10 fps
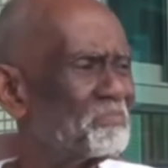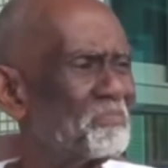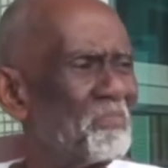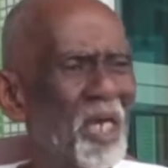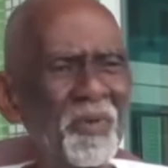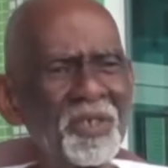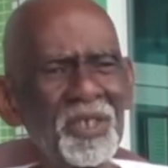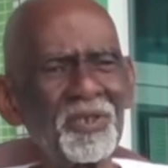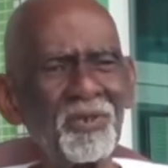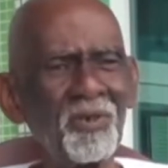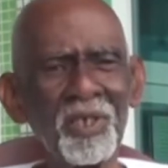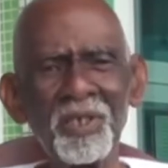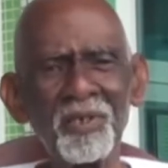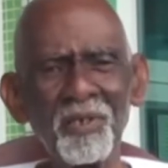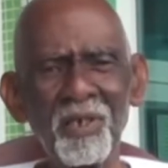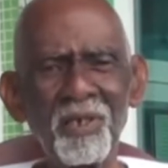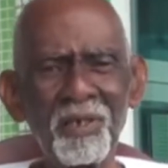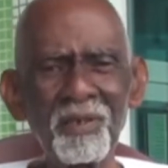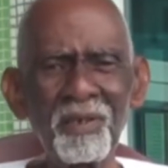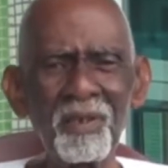Maybe just to know that it
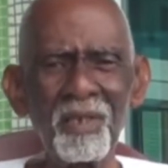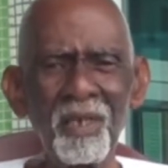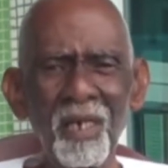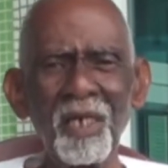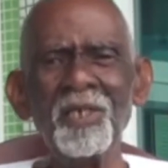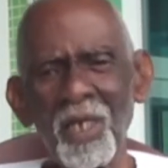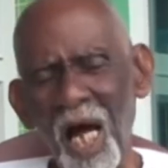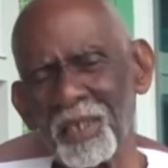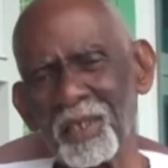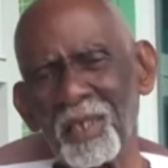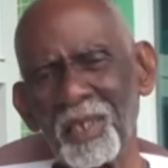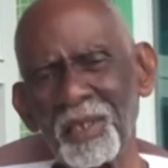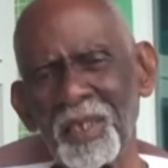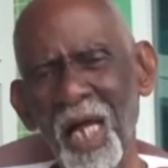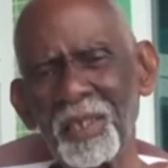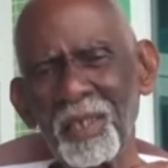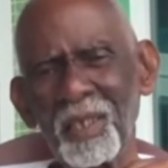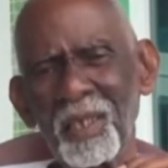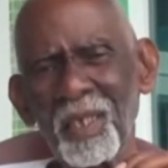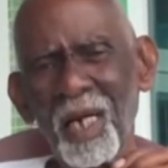occurred. Not that
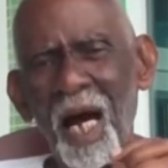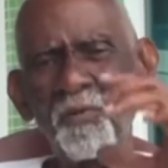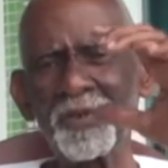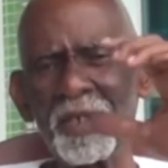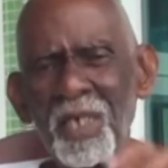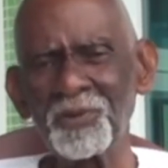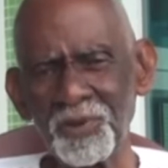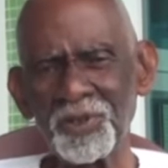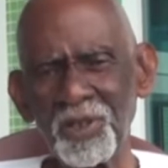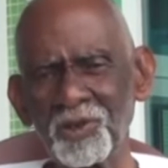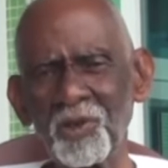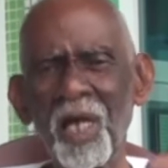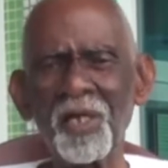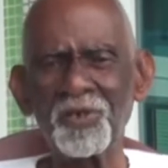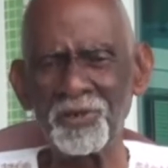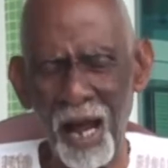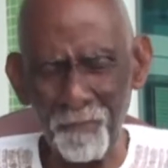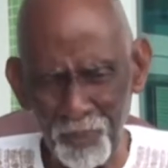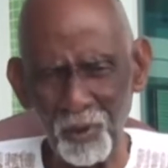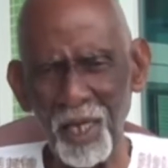I was interested to
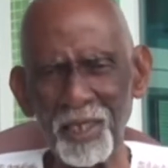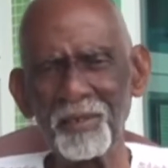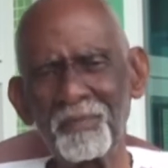extrapolate